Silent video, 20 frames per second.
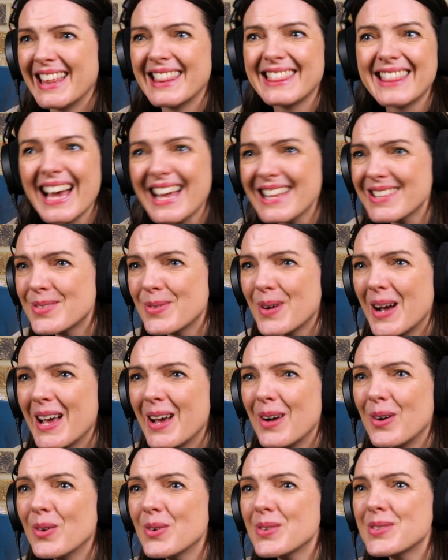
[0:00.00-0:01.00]
That's
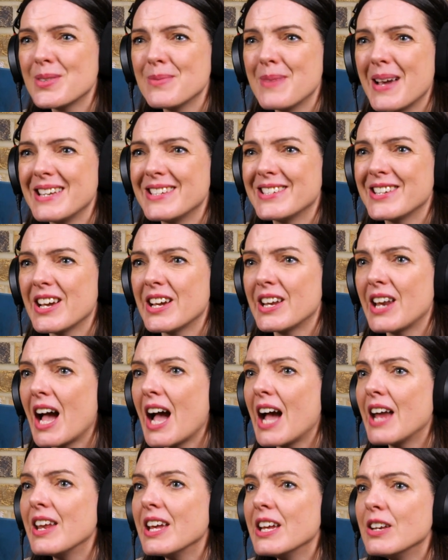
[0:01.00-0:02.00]
where automation
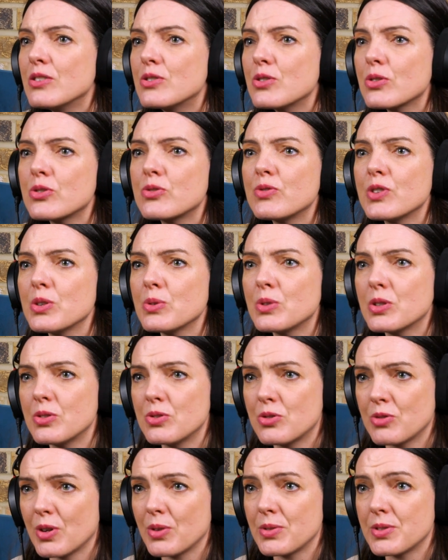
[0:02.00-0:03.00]
and industrial
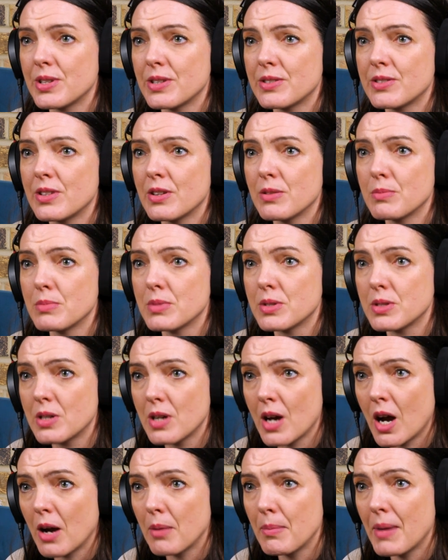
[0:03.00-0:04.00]
control systems
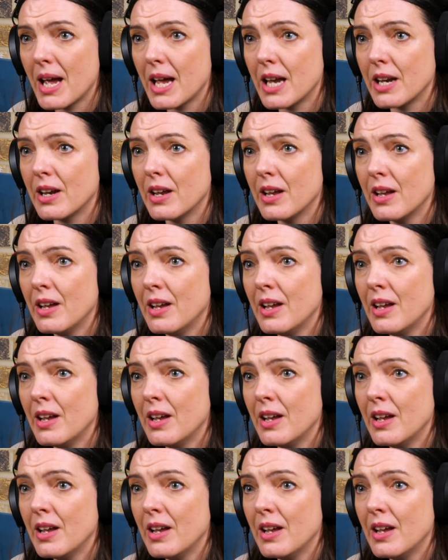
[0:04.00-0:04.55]
come in.